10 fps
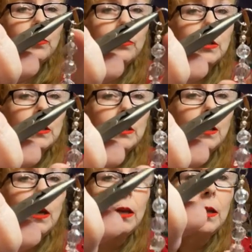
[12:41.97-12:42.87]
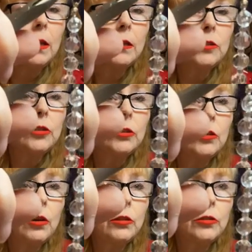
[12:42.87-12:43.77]
ring, and then it's hooked
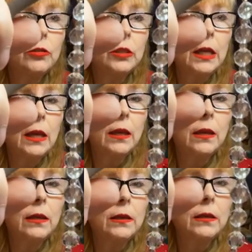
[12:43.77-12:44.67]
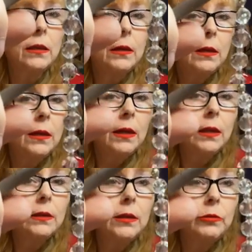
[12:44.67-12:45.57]
on to the end.
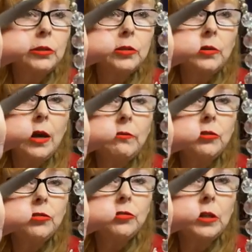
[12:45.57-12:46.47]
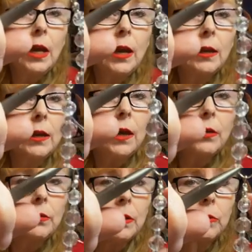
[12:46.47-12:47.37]
And see, we still have the string hanging
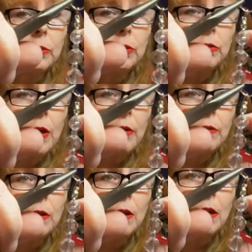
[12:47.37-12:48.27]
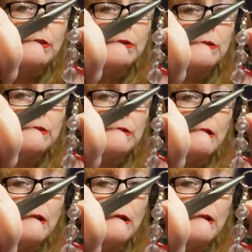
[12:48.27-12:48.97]
out, and we still have another